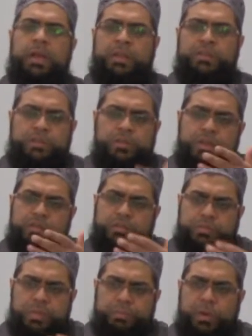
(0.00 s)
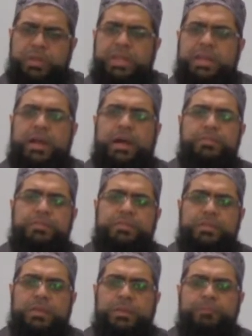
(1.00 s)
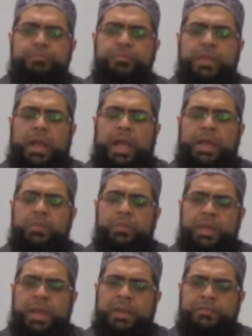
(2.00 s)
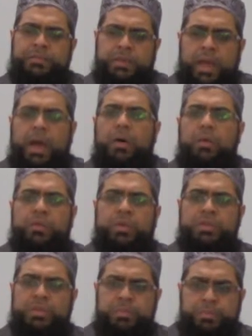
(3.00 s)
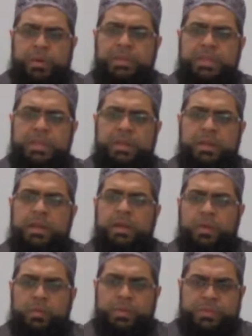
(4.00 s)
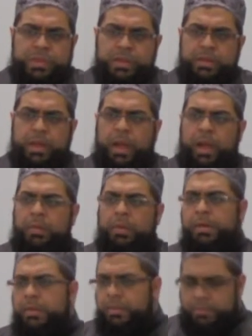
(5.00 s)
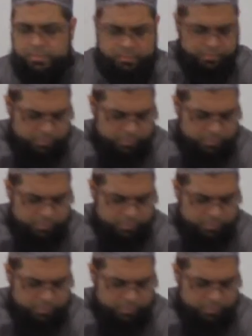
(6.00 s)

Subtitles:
As soon as the body comes, and we have now got the body within our